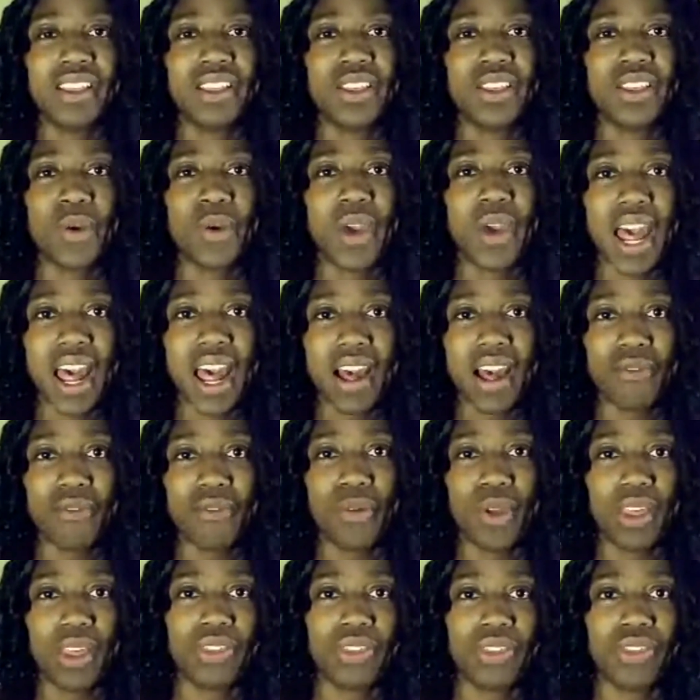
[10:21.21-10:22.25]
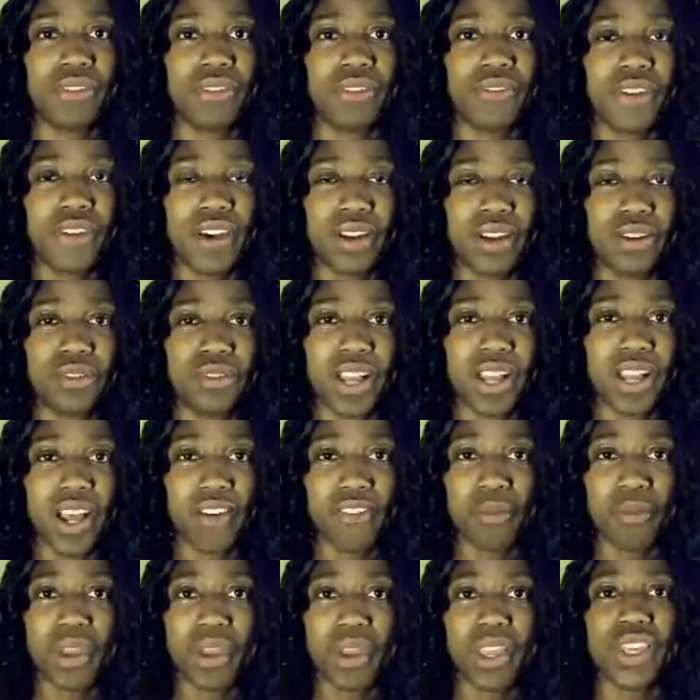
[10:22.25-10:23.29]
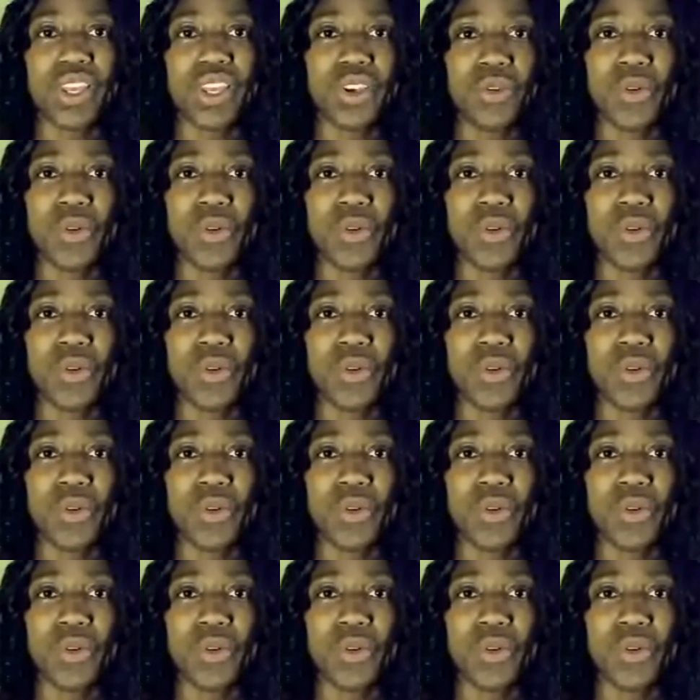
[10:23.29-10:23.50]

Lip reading: you have with the federal government.